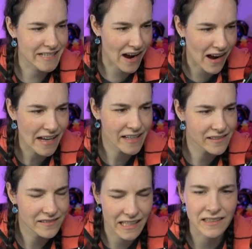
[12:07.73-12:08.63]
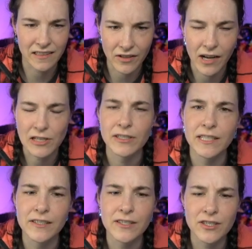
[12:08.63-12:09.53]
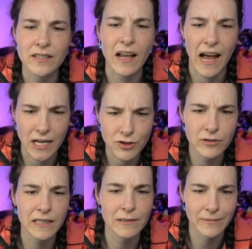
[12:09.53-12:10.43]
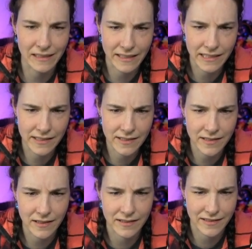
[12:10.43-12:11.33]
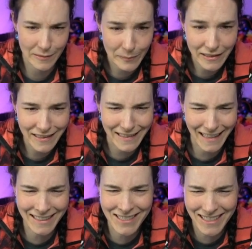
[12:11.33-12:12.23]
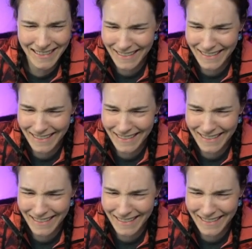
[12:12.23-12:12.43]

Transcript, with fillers: Tide, like the laundry detergent, actually released a Simply collection.